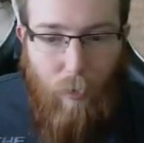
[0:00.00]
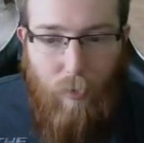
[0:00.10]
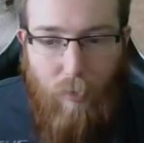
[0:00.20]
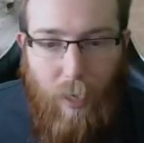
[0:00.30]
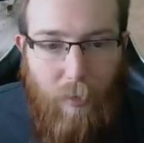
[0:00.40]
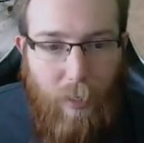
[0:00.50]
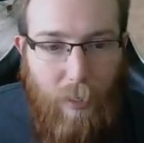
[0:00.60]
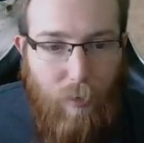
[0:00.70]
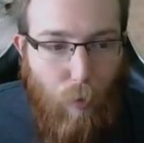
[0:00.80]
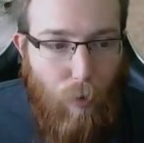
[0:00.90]
I always say,
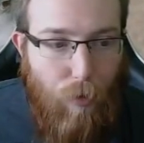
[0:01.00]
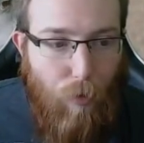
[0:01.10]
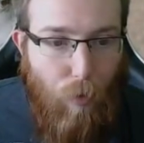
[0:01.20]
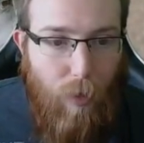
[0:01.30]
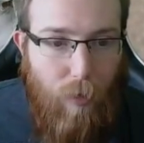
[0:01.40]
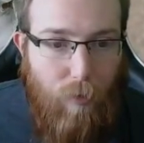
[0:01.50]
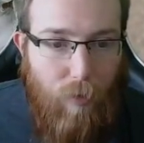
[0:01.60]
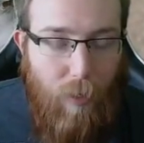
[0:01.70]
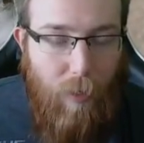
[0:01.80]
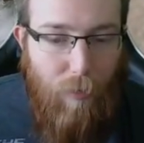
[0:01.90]
like, is it worth the
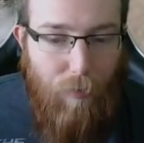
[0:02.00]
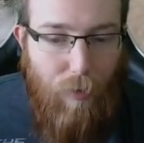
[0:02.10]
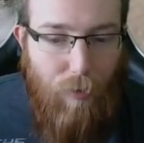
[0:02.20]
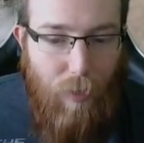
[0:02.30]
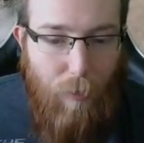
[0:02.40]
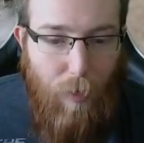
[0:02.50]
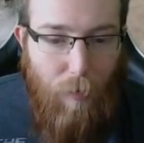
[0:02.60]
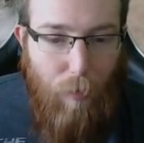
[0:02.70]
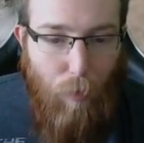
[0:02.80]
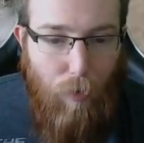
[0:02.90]
risk? feels like it
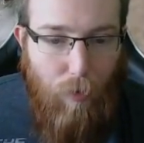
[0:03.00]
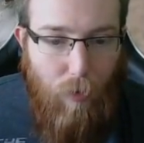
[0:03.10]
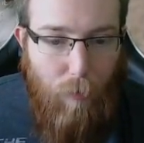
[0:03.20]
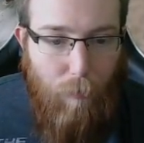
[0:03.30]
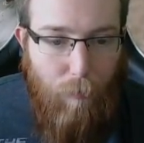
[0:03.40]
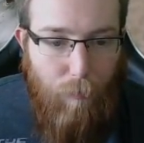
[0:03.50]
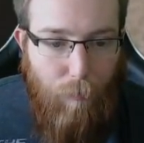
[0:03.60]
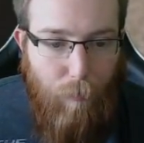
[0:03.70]
might be worth it.